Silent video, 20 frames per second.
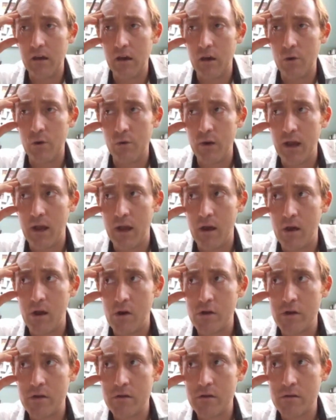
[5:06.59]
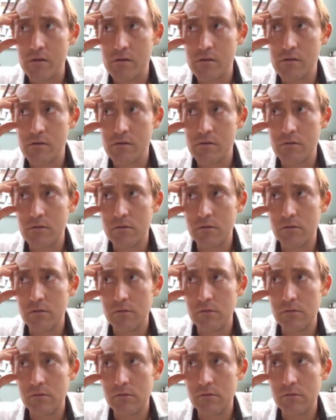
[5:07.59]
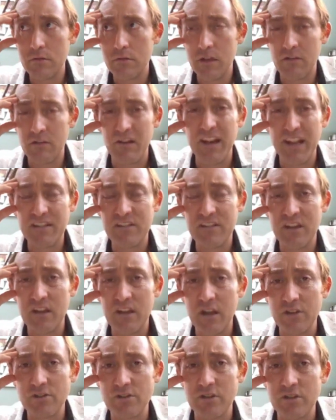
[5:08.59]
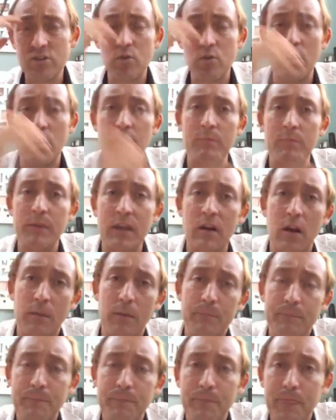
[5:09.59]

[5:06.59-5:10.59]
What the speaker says: around 1,800 a square meter.